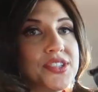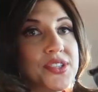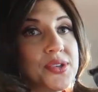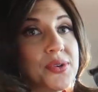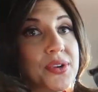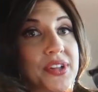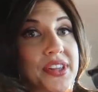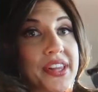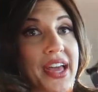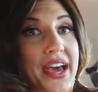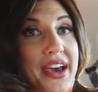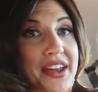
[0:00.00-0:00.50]

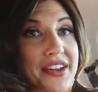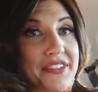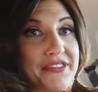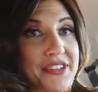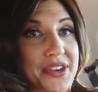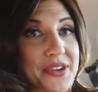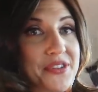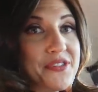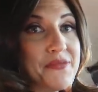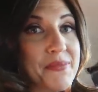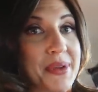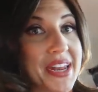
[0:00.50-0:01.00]
So a lot of
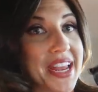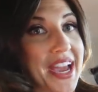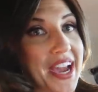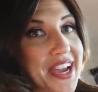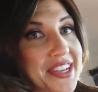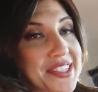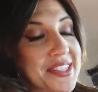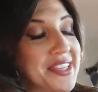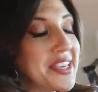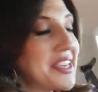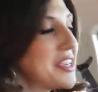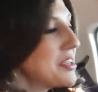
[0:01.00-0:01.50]
you have been
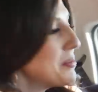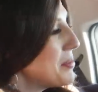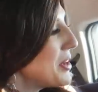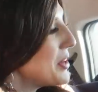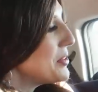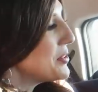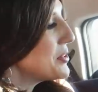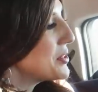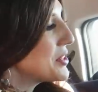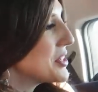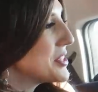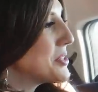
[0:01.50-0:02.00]
asking
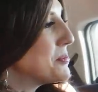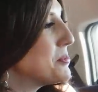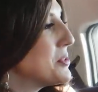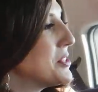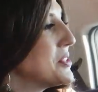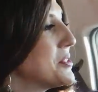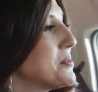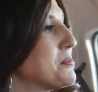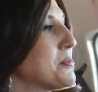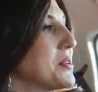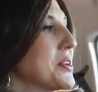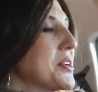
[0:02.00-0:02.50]
about
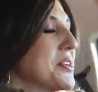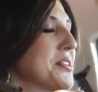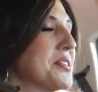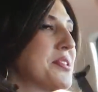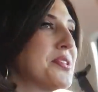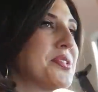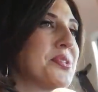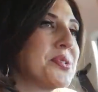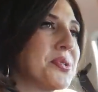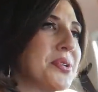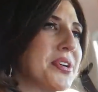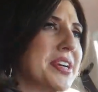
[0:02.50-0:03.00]
Crispin's birth
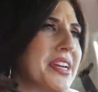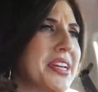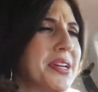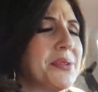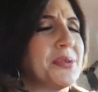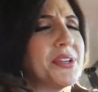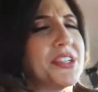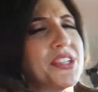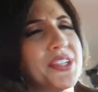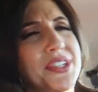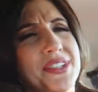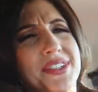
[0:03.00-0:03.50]
story,
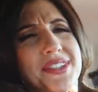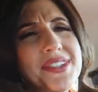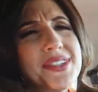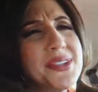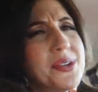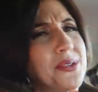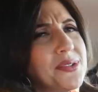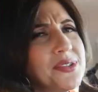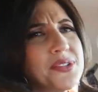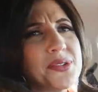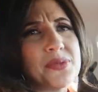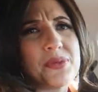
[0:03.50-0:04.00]
which is
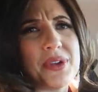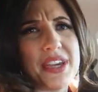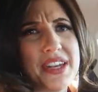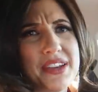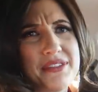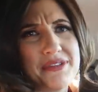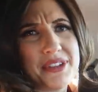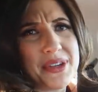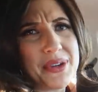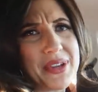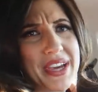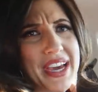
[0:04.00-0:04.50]
so sweet
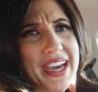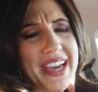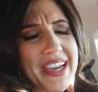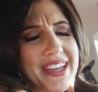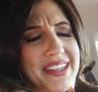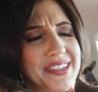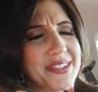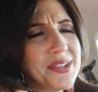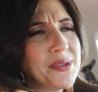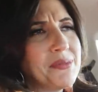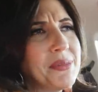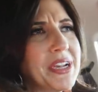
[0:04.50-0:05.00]
of you
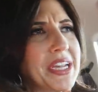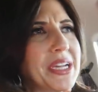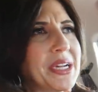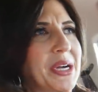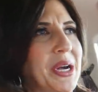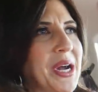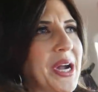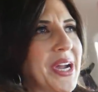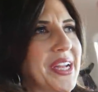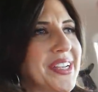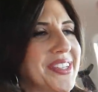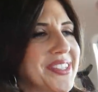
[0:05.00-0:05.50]
guys. Oh my
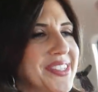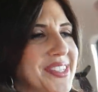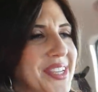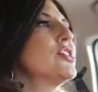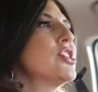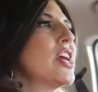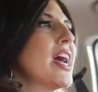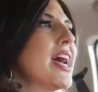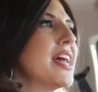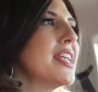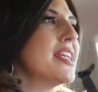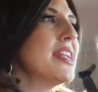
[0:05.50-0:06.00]
gosh.
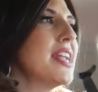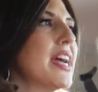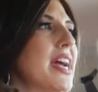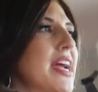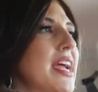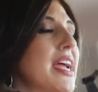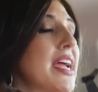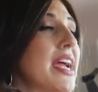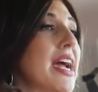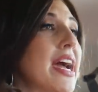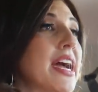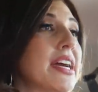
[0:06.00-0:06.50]
Chad and
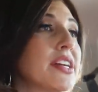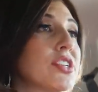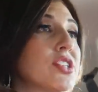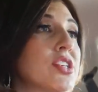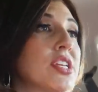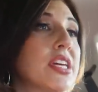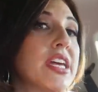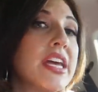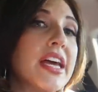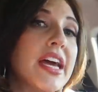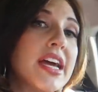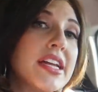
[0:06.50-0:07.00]
I
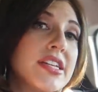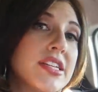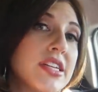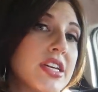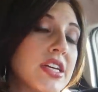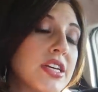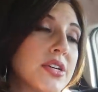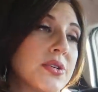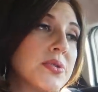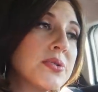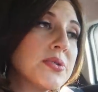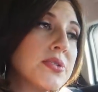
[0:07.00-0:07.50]
actually had to
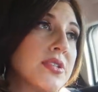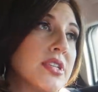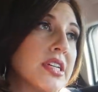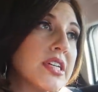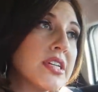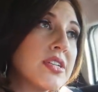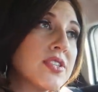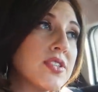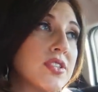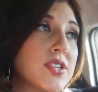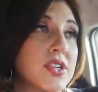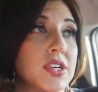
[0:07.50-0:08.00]
use
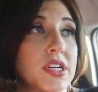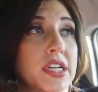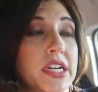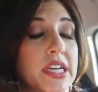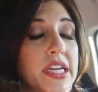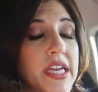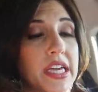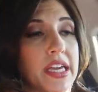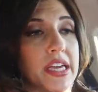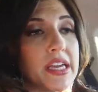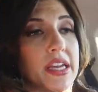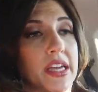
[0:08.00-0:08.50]
a
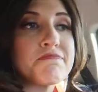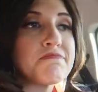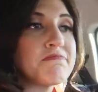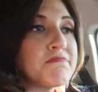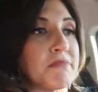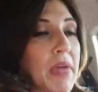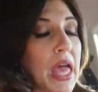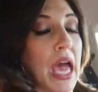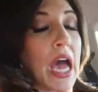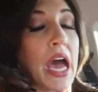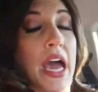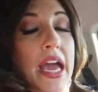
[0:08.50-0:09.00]
surrogate.
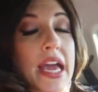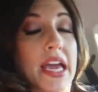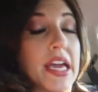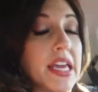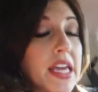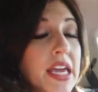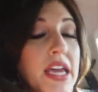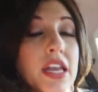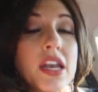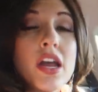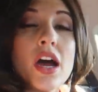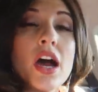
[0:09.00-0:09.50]
I
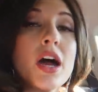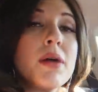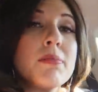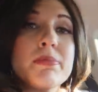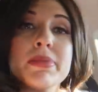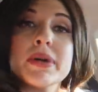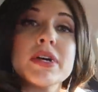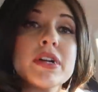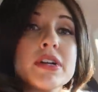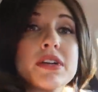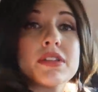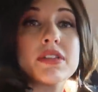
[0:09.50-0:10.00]
cannot
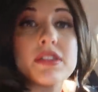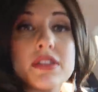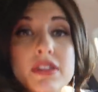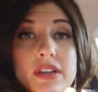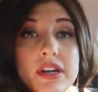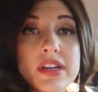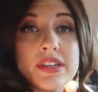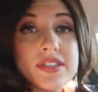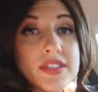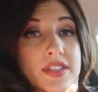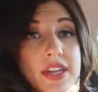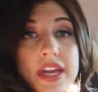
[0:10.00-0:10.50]
birth
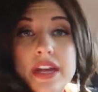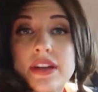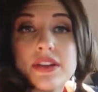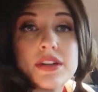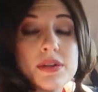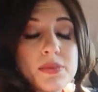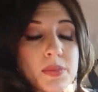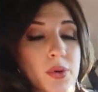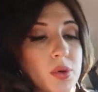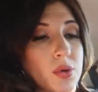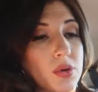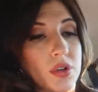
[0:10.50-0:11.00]
a
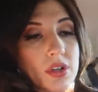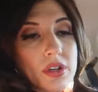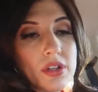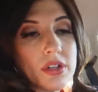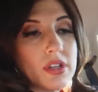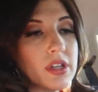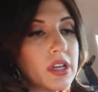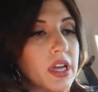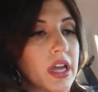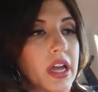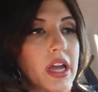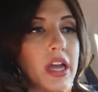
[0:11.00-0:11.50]
standard poodle.
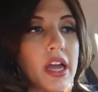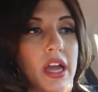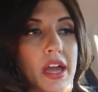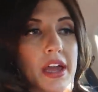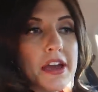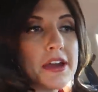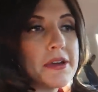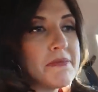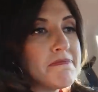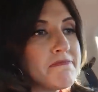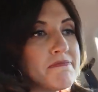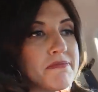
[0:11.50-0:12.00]

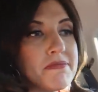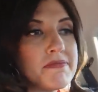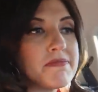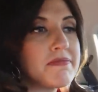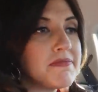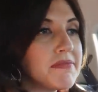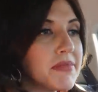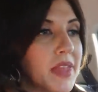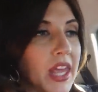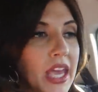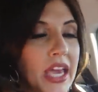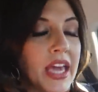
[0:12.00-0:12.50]

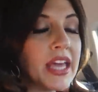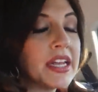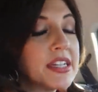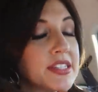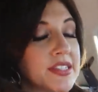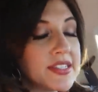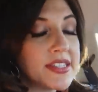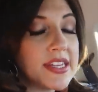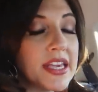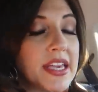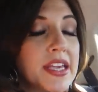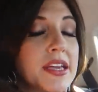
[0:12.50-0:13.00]
And
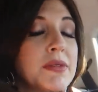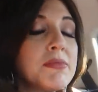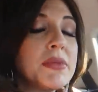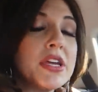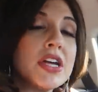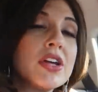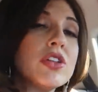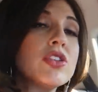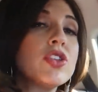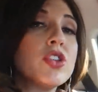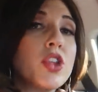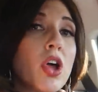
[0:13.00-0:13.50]
it's taken
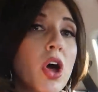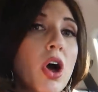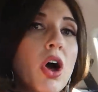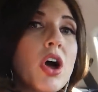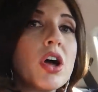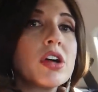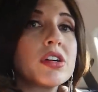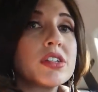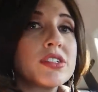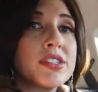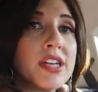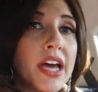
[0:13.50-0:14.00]
me a
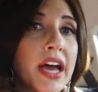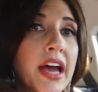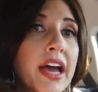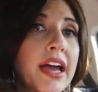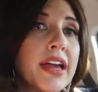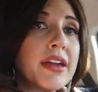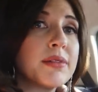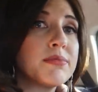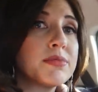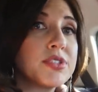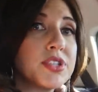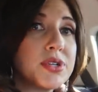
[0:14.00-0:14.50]
long
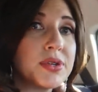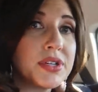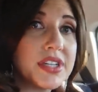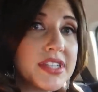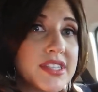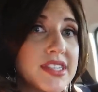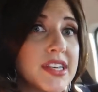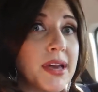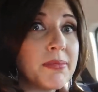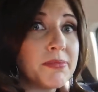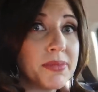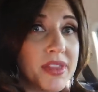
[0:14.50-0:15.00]
time to
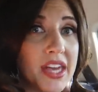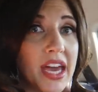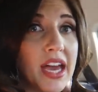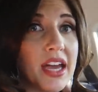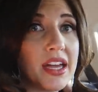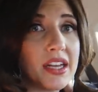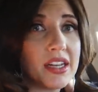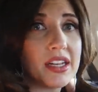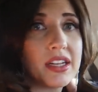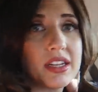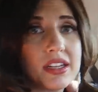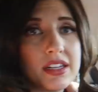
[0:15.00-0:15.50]
accept
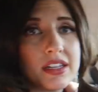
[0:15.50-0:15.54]
that.